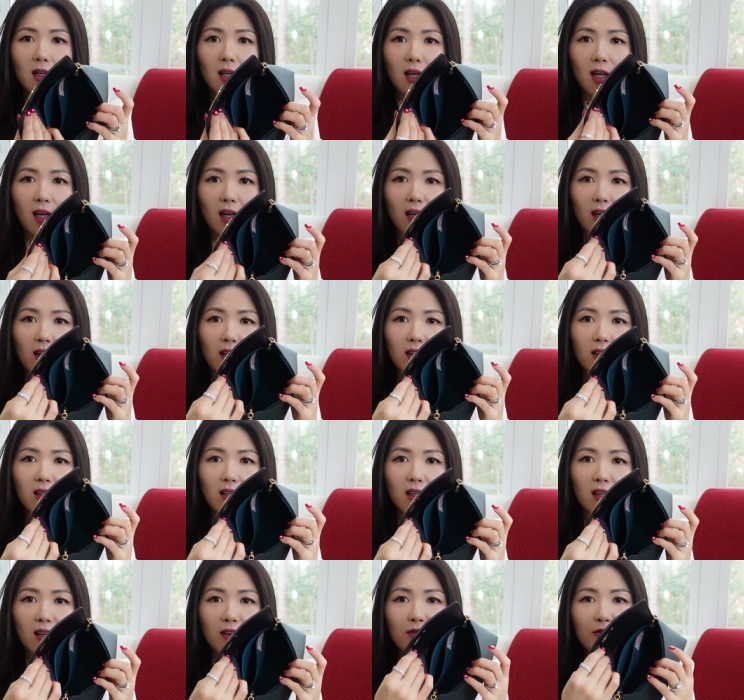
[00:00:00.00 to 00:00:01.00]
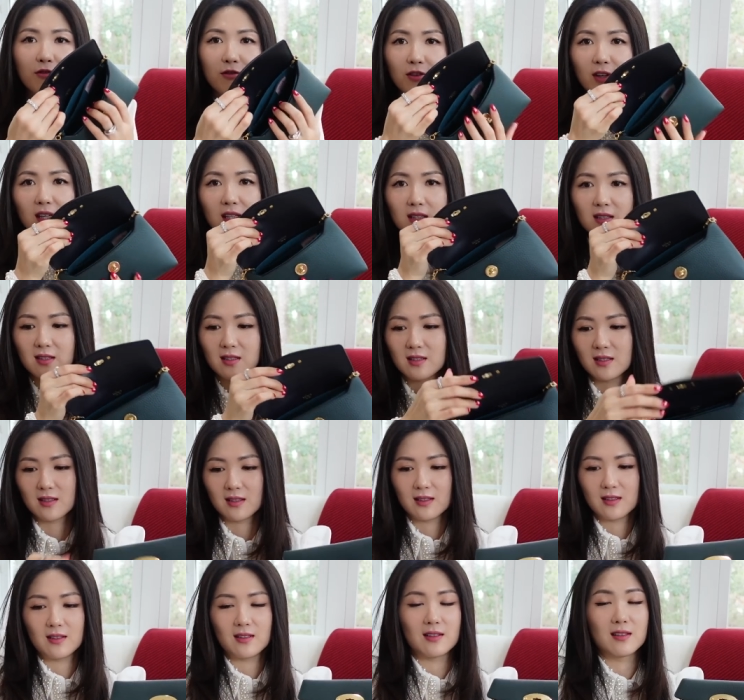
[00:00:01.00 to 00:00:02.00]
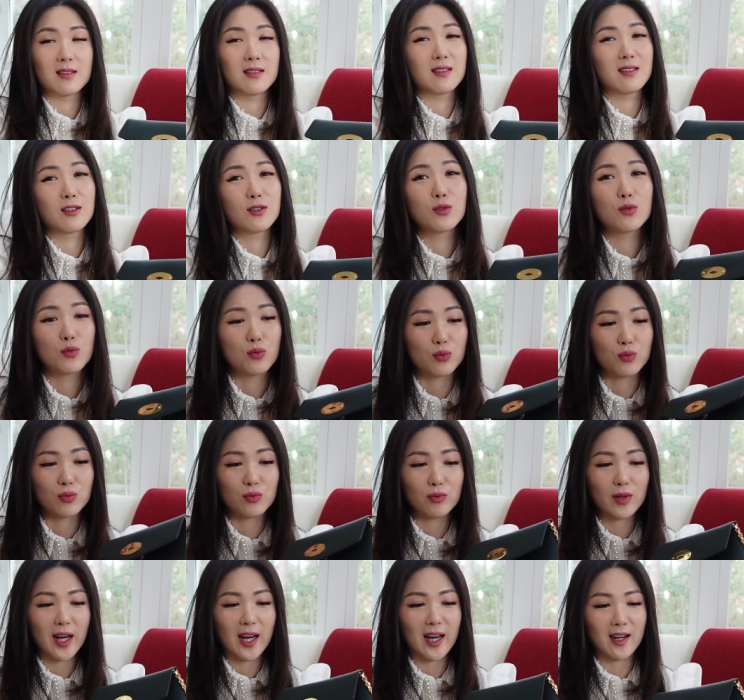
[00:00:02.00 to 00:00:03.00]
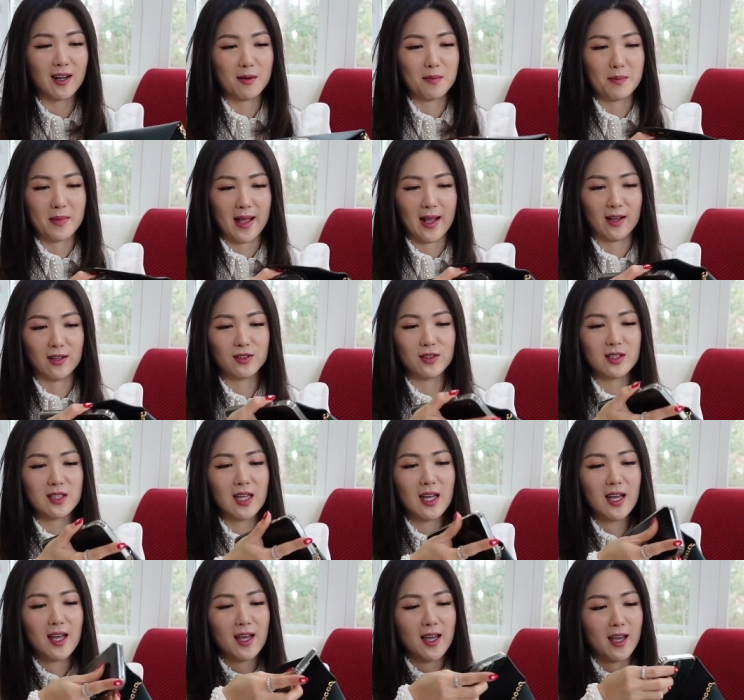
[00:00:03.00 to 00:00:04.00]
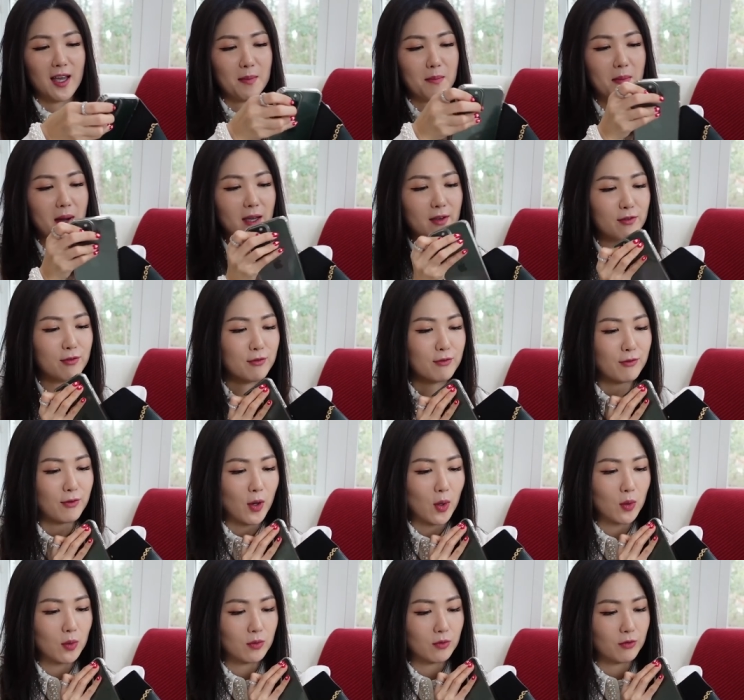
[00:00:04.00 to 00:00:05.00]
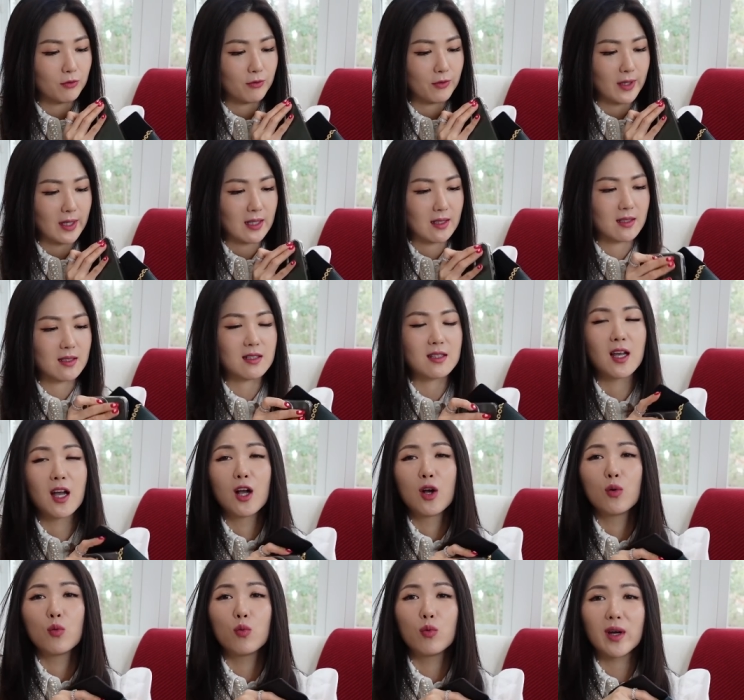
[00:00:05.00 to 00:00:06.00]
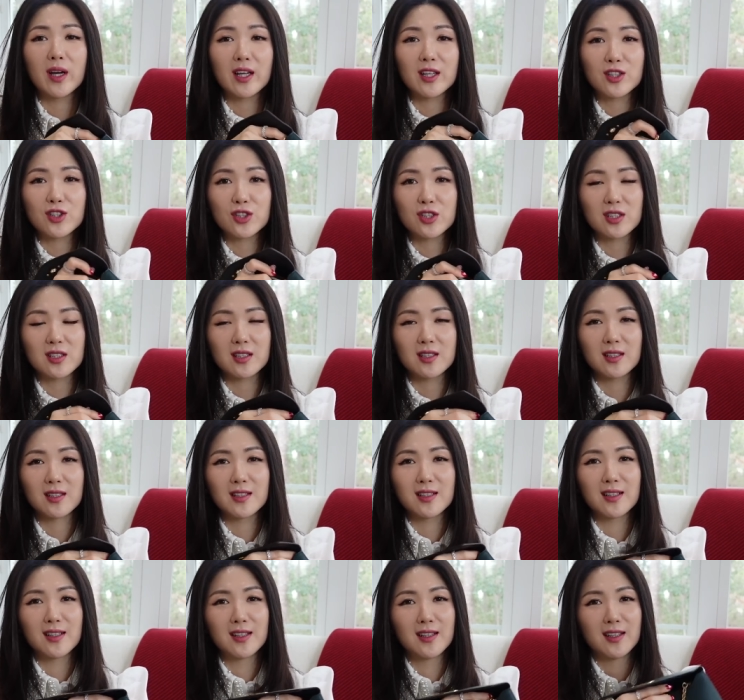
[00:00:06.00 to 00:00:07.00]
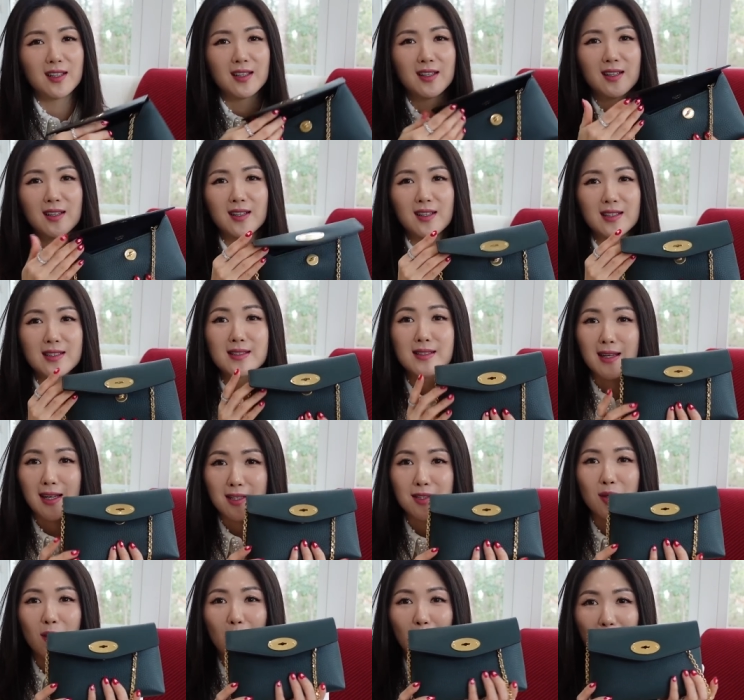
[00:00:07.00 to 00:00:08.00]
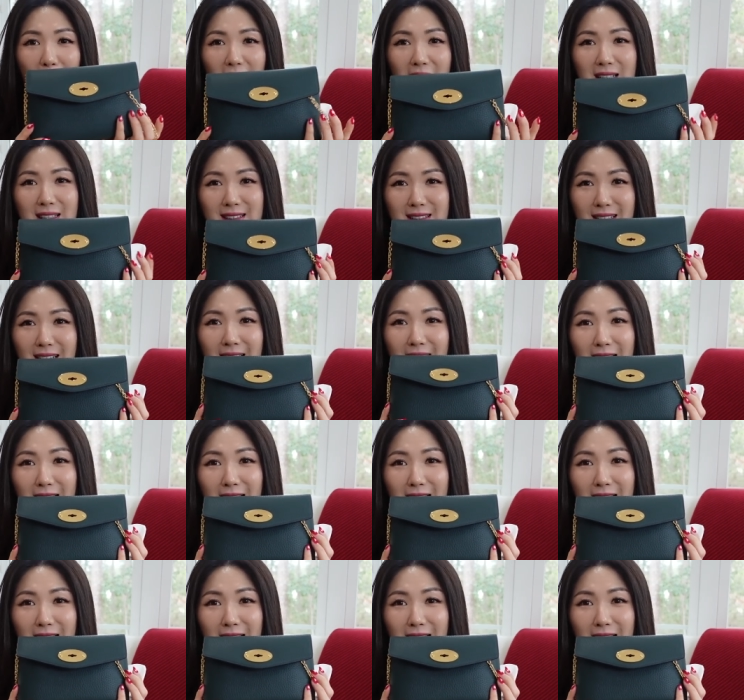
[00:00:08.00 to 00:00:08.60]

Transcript: and it fits great amount. And my phone fits, which says a lot.